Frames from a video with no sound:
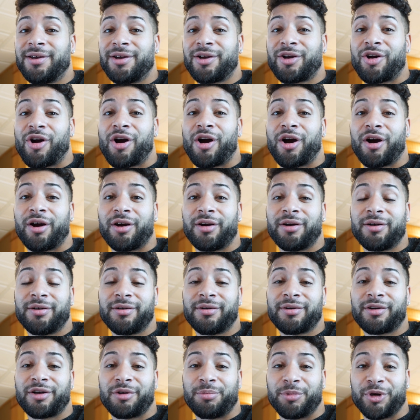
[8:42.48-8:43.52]
car
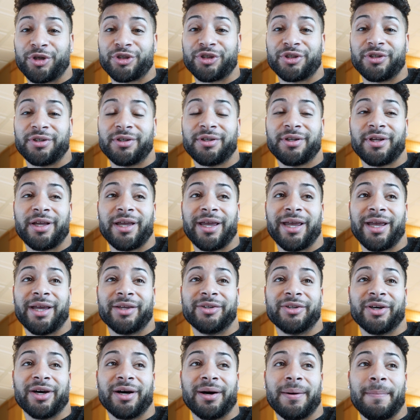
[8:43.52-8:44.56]
commercial.
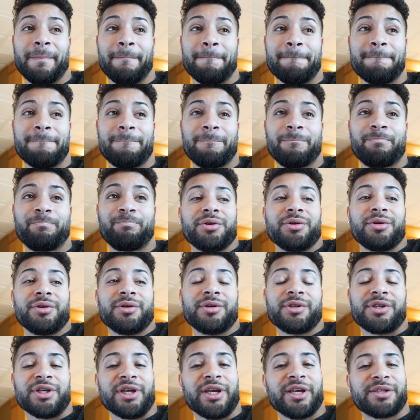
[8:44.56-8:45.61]
And
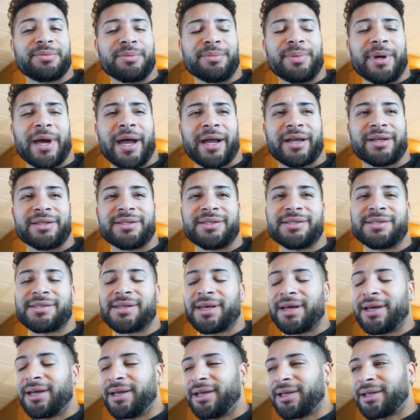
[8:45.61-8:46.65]
she hits me back and she's
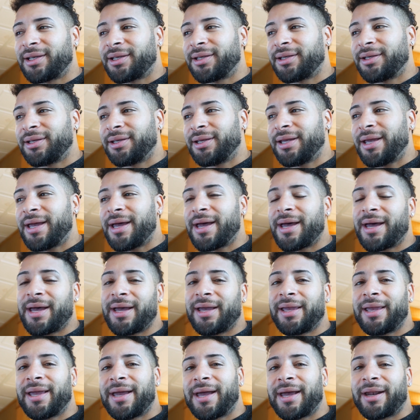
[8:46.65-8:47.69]
like,
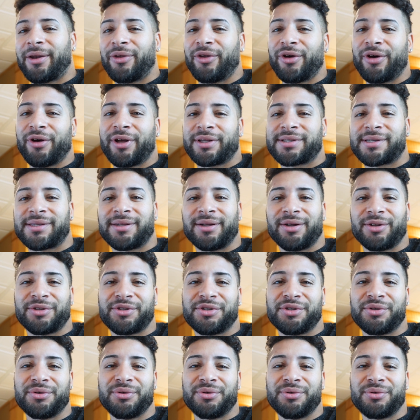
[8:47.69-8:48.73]
yeah, I don't know, it's a little
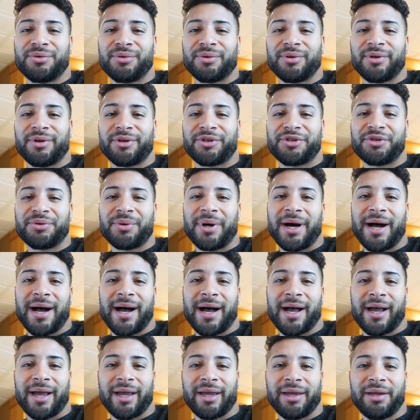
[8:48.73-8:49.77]
too
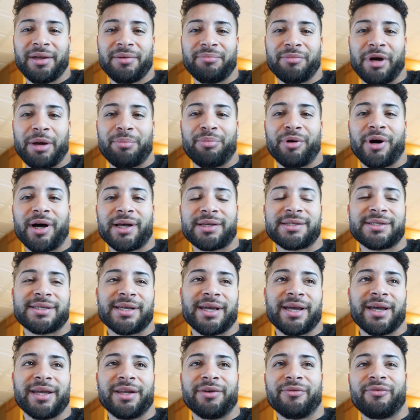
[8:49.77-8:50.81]
high. My boss
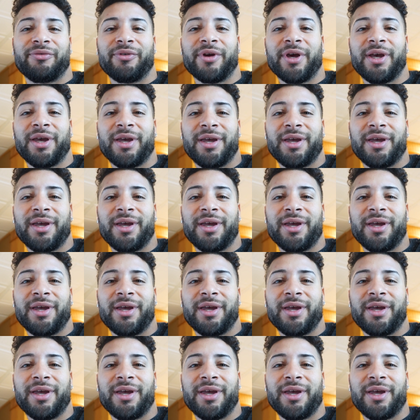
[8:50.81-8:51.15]
said if